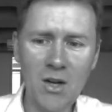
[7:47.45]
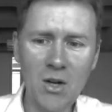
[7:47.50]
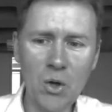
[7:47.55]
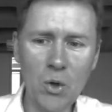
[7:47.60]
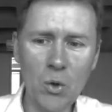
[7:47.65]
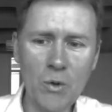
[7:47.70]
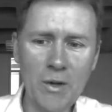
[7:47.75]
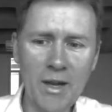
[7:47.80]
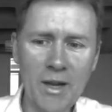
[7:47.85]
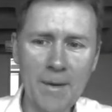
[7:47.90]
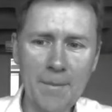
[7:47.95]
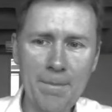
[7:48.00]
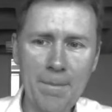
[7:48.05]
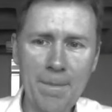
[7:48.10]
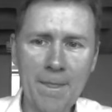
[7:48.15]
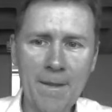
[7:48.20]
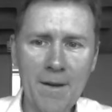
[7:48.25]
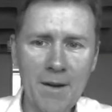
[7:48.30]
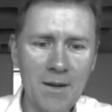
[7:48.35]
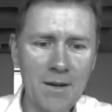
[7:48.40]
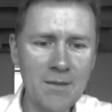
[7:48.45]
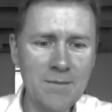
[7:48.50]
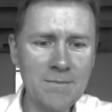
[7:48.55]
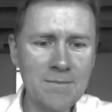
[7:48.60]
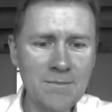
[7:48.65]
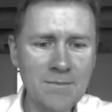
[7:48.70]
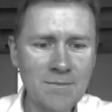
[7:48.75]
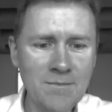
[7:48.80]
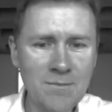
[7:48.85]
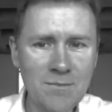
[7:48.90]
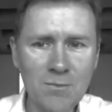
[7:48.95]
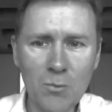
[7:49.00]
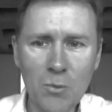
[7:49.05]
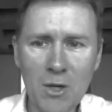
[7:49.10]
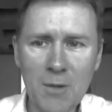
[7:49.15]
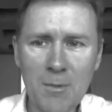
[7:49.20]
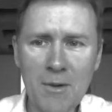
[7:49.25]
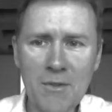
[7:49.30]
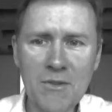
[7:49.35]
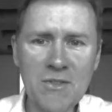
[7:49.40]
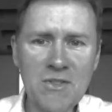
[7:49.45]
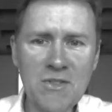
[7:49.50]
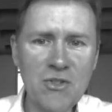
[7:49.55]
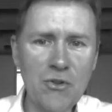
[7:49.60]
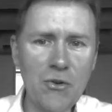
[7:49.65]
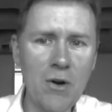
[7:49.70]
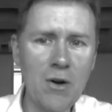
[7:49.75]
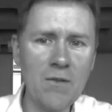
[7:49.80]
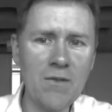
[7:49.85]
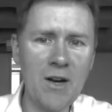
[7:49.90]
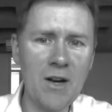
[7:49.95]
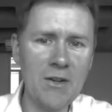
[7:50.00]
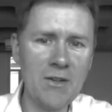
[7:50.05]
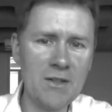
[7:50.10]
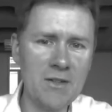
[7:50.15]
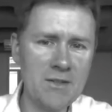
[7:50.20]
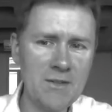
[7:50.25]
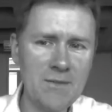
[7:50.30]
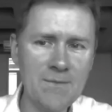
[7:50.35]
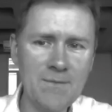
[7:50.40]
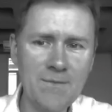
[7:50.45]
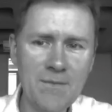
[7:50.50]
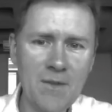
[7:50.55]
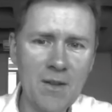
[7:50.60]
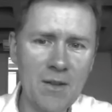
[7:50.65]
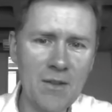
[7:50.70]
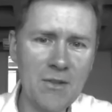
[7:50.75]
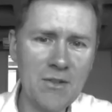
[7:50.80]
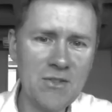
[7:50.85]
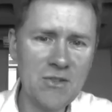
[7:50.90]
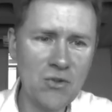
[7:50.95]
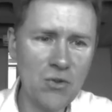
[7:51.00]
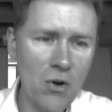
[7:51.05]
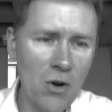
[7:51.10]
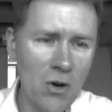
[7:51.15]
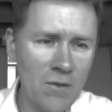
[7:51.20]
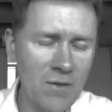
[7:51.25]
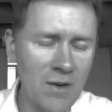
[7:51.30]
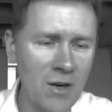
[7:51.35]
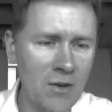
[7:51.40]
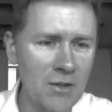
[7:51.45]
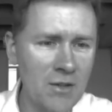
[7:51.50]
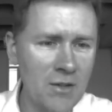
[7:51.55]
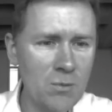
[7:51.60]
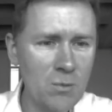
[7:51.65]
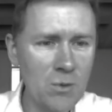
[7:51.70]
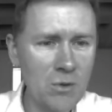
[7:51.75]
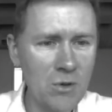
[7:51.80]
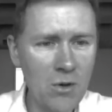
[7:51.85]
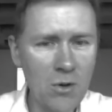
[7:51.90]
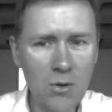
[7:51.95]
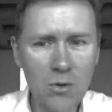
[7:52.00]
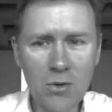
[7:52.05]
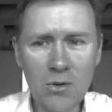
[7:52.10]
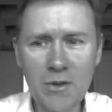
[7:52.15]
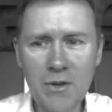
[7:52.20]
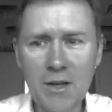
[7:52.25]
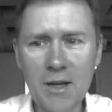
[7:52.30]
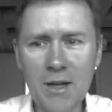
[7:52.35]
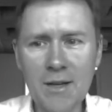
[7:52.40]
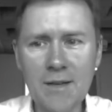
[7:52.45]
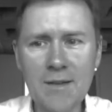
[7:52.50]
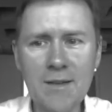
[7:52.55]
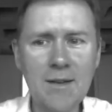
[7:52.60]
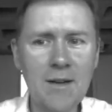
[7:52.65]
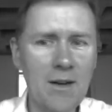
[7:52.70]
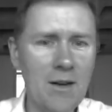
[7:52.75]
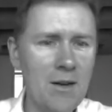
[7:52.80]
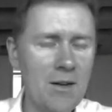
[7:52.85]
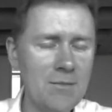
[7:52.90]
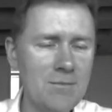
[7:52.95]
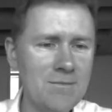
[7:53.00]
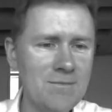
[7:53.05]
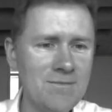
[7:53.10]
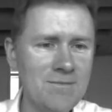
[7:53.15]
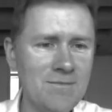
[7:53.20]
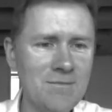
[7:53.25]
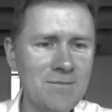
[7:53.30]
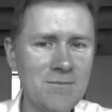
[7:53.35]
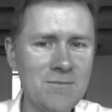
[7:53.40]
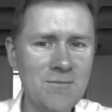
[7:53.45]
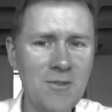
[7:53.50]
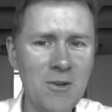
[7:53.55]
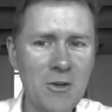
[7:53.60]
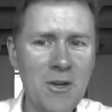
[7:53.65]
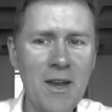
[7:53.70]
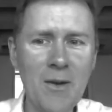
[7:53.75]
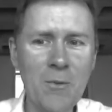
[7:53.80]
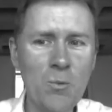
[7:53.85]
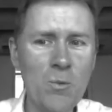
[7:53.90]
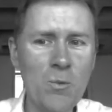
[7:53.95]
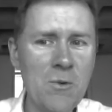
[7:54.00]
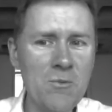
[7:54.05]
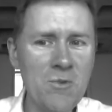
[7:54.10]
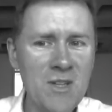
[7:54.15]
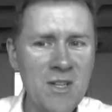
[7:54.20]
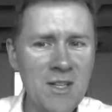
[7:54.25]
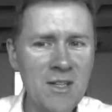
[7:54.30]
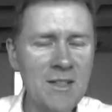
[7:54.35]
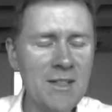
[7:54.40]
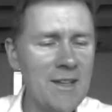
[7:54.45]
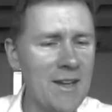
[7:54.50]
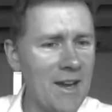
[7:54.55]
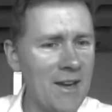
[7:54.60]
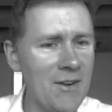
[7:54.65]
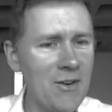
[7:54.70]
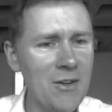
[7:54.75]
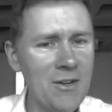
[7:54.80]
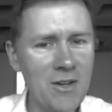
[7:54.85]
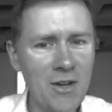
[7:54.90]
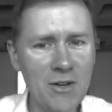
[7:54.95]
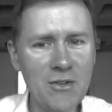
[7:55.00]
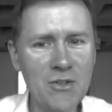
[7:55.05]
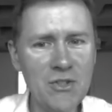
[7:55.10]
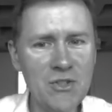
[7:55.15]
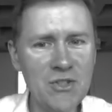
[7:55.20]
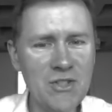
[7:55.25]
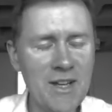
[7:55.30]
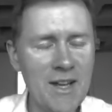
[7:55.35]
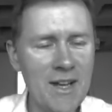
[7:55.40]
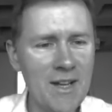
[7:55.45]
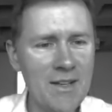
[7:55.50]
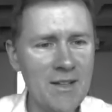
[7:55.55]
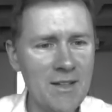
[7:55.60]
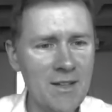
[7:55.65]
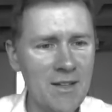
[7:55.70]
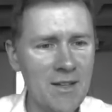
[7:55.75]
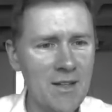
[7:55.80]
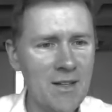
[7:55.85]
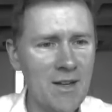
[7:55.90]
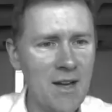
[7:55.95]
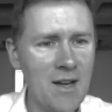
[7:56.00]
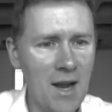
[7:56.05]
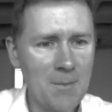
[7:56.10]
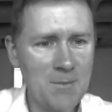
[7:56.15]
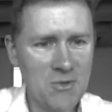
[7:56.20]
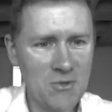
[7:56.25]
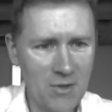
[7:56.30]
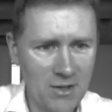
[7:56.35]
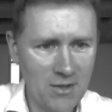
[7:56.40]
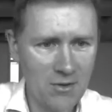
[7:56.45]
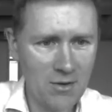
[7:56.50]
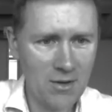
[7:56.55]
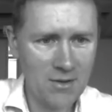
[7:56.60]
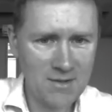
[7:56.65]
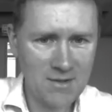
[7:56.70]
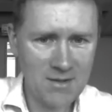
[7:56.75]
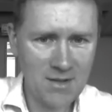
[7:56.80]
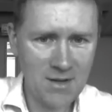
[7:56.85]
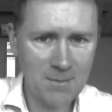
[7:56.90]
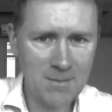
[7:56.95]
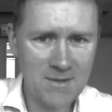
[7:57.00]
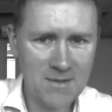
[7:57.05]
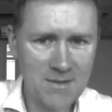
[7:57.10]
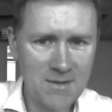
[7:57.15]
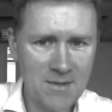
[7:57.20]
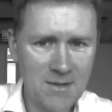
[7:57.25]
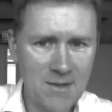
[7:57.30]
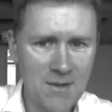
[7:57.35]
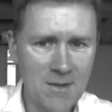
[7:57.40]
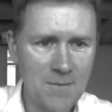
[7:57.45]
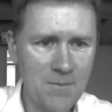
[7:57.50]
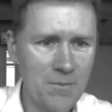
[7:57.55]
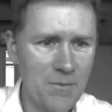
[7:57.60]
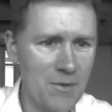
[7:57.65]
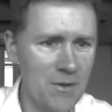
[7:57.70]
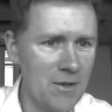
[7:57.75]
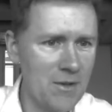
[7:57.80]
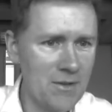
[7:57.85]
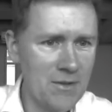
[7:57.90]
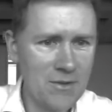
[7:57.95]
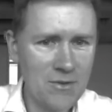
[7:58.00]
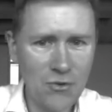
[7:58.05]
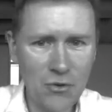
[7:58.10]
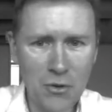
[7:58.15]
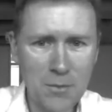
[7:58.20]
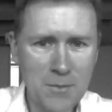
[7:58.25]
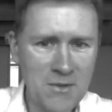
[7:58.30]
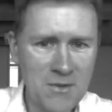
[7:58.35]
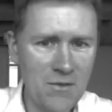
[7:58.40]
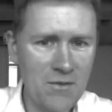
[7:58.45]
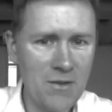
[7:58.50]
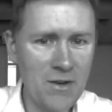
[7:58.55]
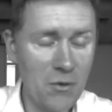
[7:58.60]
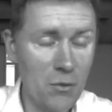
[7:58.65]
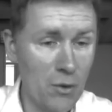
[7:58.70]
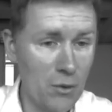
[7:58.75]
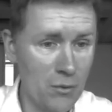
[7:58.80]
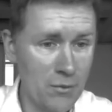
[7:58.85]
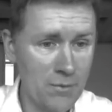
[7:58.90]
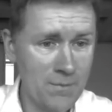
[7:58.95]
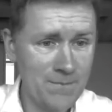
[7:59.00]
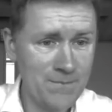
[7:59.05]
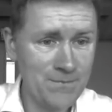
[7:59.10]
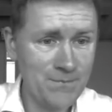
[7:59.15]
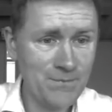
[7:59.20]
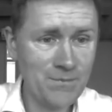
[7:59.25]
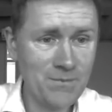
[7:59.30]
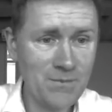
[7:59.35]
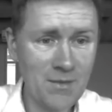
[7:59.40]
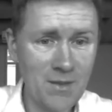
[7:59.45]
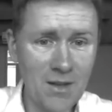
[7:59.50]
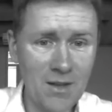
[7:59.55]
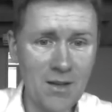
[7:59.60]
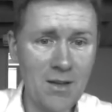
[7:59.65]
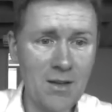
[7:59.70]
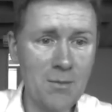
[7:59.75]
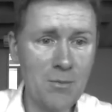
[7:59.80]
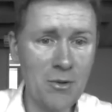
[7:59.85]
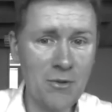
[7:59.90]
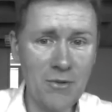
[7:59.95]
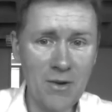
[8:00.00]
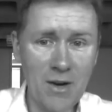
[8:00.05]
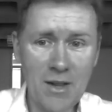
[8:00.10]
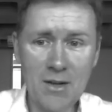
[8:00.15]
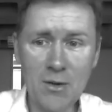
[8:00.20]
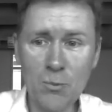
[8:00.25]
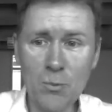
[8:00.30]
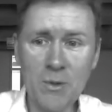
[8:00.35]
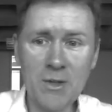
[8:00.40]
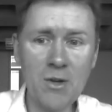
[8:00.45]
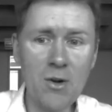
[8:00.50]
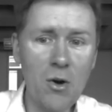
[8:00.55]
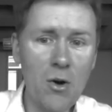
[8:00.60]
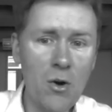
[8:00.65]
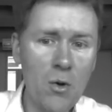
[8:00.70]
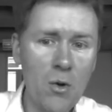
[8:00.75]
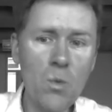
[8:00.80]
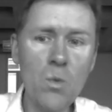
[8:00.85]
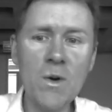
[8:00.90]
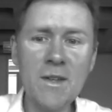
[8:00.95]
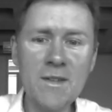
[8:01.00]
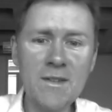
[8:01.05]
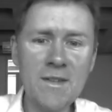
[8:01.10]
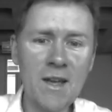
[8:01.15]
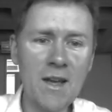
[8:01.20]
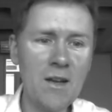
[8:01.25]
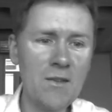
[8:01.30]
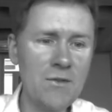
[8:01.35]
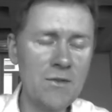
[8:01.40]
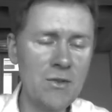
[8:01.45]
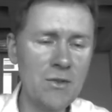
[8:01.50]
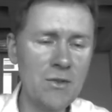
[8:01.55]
Okay, um, what about the strong variant? The strong variant would hold that, um, okay, we really cannot understand abstract concepts in terms of their own, Uh, but rather we always have to